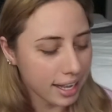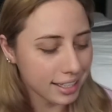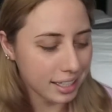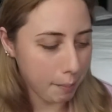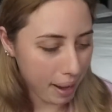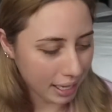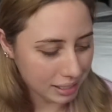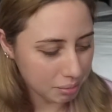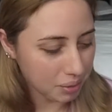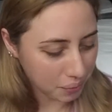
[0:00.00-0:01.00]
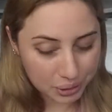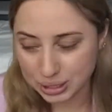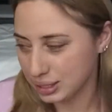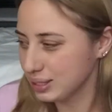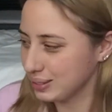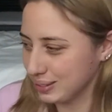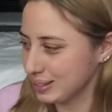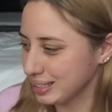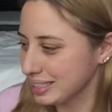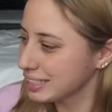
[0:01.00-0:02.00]
They packed me orange
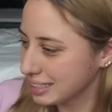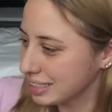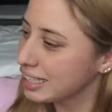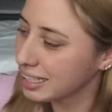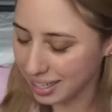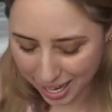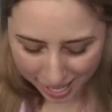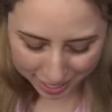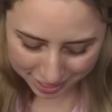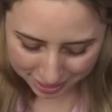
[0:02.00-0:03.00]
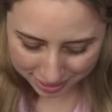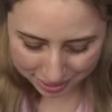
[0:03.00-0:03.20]
juice. Nice.